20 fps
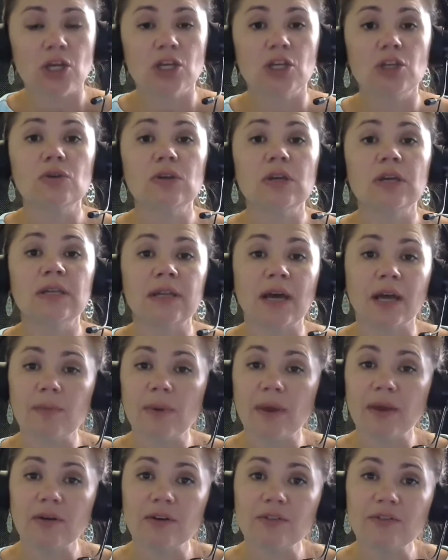you cannot
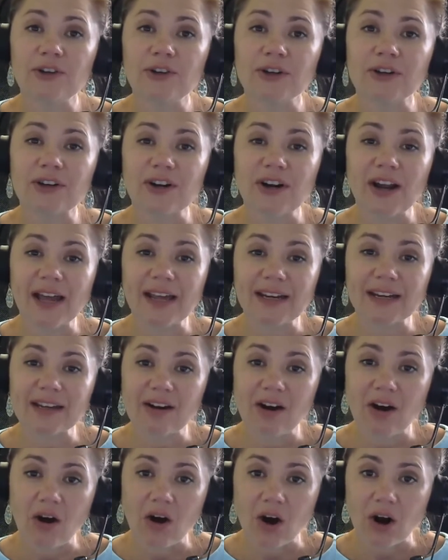pay off your credit
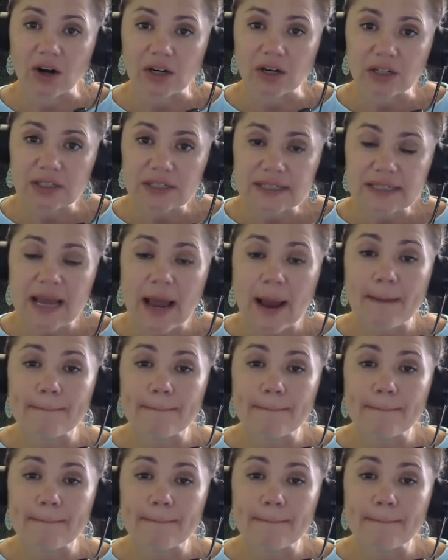cards,